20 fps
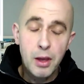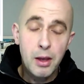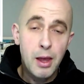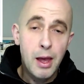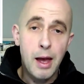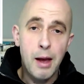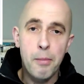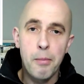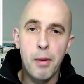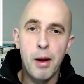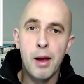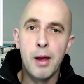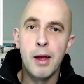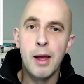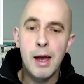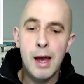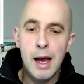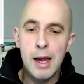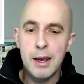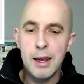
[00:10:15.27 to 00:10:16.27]

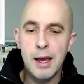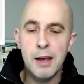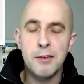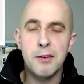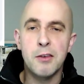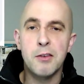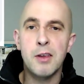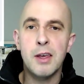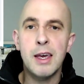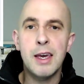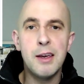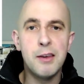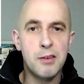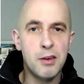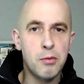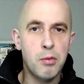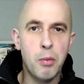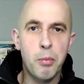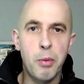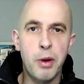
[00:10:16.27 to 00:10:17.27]
And yes, it's
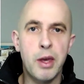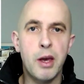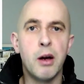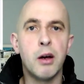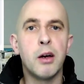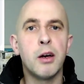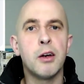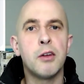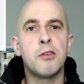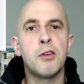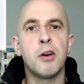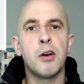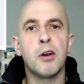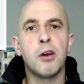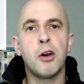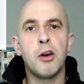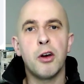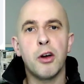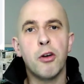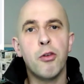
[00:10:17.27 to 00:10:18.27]
easier when we're younger to
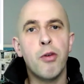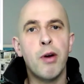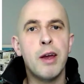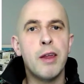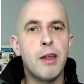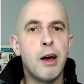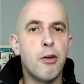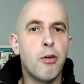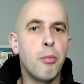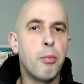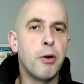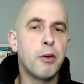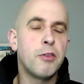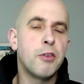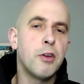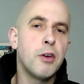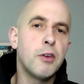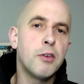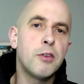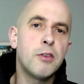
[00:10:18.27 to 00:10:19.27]
kind of create that
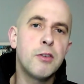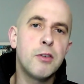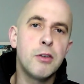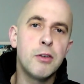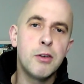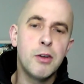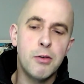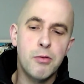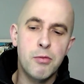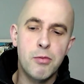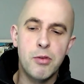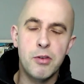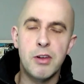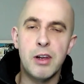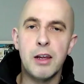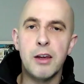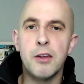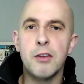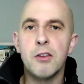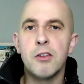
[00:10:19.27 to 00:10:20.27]
robustness and
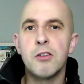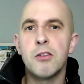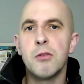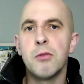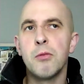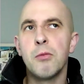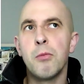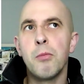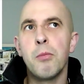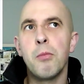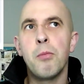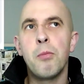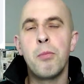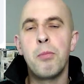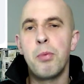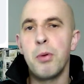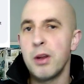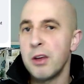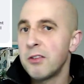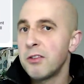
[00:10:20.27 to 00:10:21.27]
resilience,
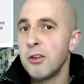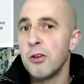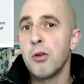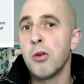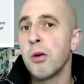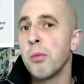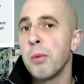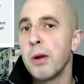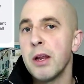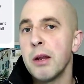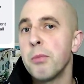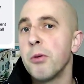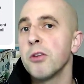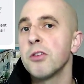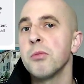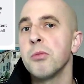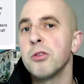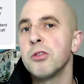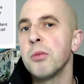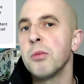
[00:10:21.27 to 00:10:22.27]
but it's still completely
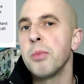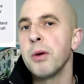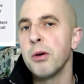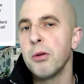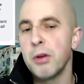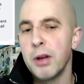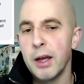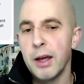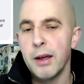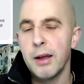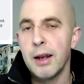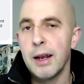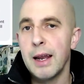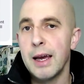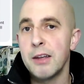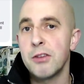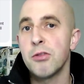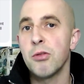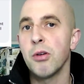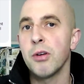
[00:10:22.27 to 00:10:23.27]
possible to build it
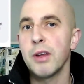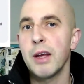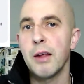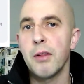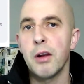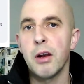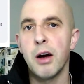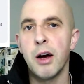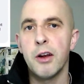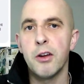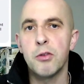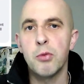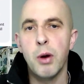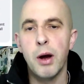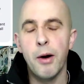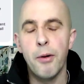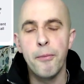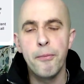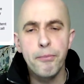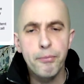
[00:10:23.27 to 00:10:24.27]
later on down the line as
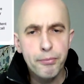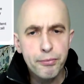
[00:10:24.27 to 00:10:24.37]
well.